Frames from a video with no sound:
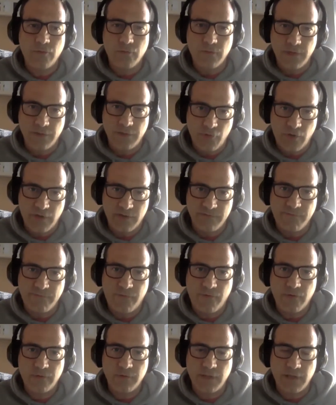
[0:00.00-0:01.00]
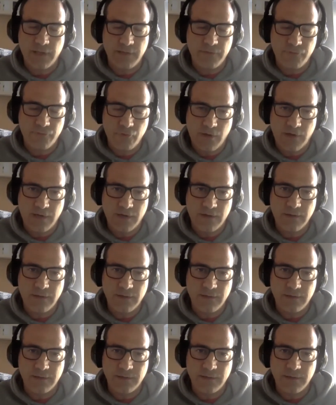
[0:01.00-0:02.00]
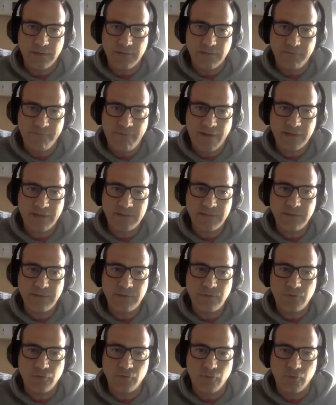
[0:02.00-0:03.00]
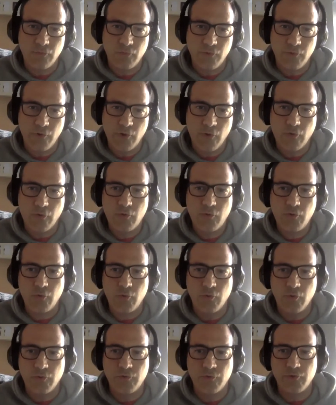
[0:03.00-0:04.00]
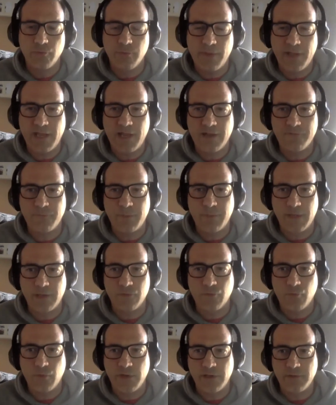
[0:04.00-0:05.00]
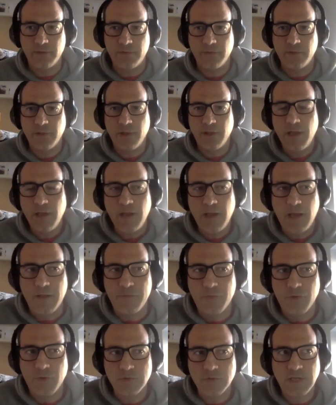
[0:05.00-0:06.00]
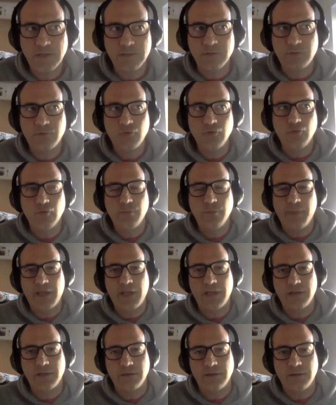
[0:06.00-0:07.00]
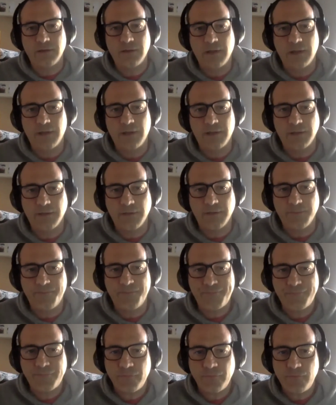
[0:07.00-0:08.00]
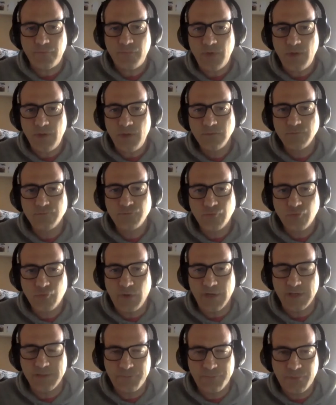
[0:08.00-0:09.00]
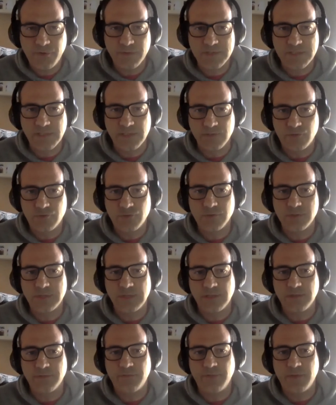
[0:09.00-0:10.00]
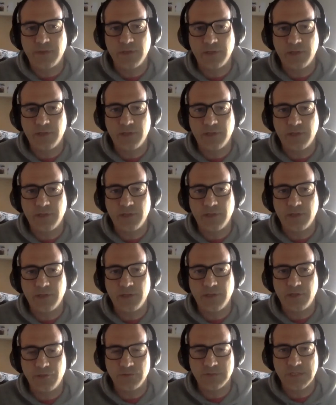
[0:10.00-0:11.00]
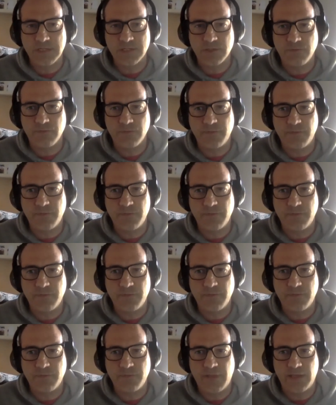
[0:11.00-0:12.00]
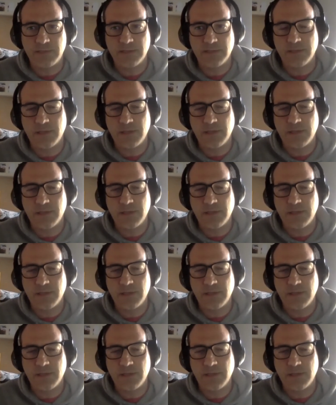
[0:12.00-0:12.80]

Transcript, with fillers: if you are informed, if you are uh, infected, to know who you may have been with, and those are the two main um, quite previously intrusive uh, uses of data that